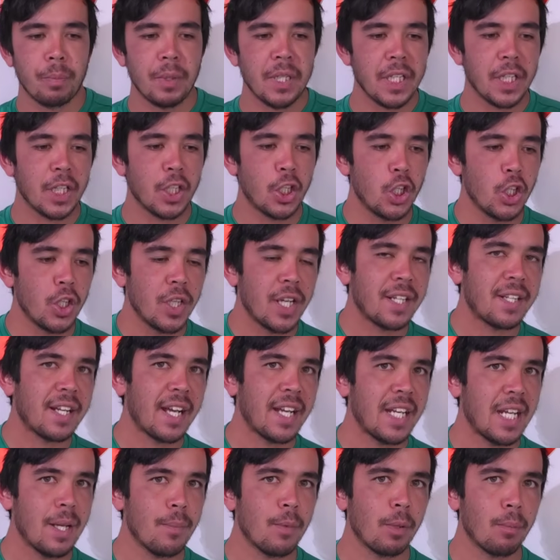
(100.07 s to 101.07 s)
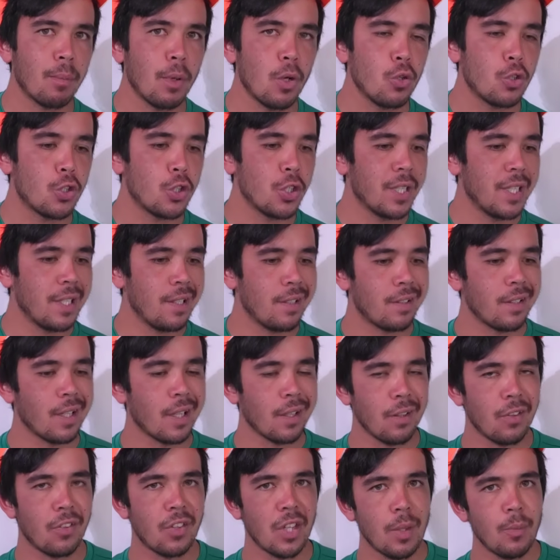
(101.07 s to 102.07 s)
being good at dynamic motion is
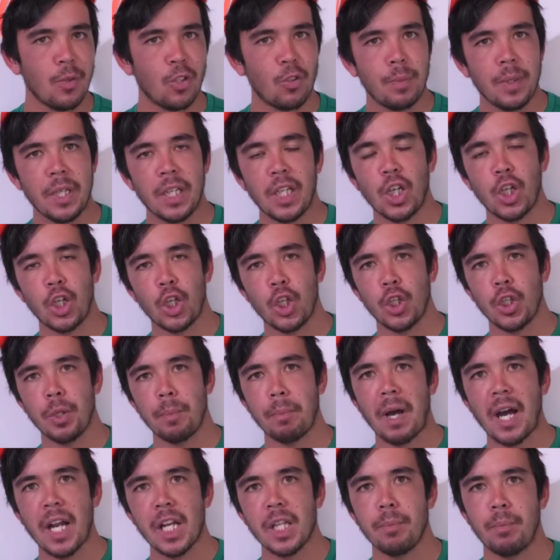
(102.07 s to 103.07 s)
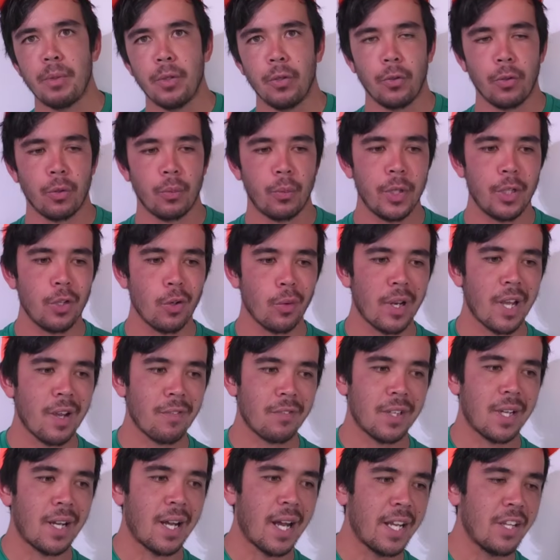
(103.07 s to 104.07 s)
not the same as being a good bodybuilder. We don't
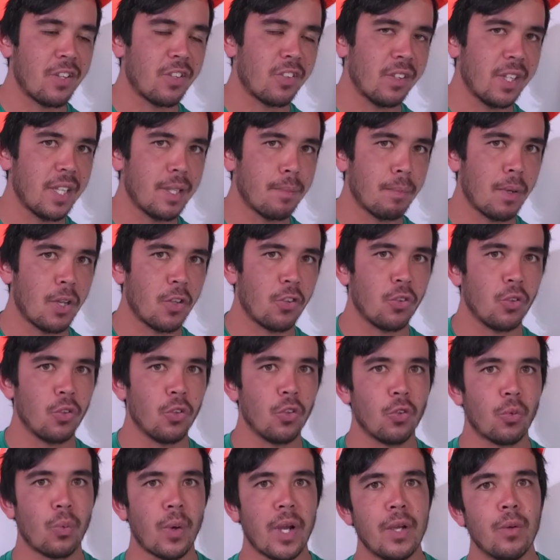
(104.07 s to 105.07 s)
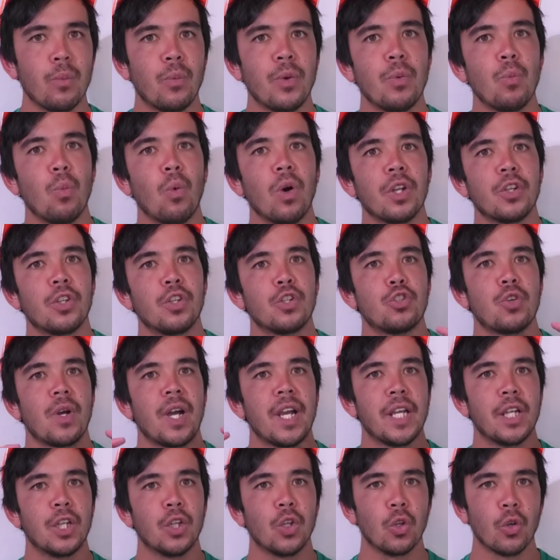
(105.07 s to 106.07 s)
have to isolate muscles, right? We want to
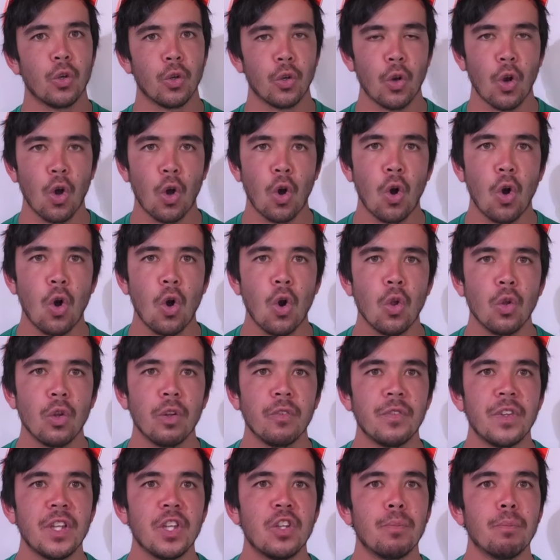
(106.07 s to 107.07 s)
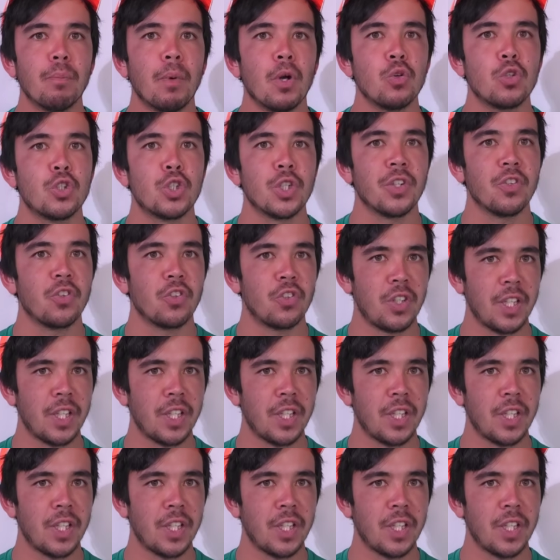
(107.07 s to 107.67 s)
try and learn all of these motions